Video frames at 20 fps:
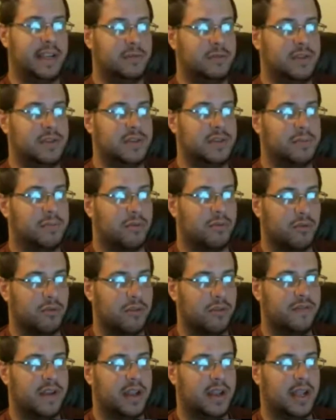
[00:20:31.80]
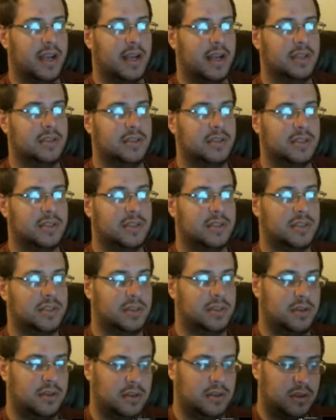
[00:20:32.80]
it was improving
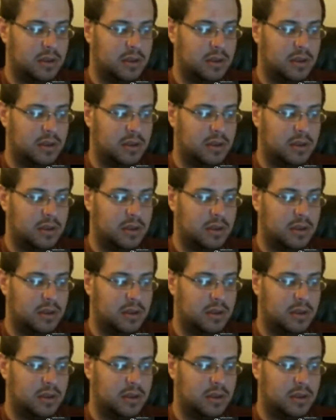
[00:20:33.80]
as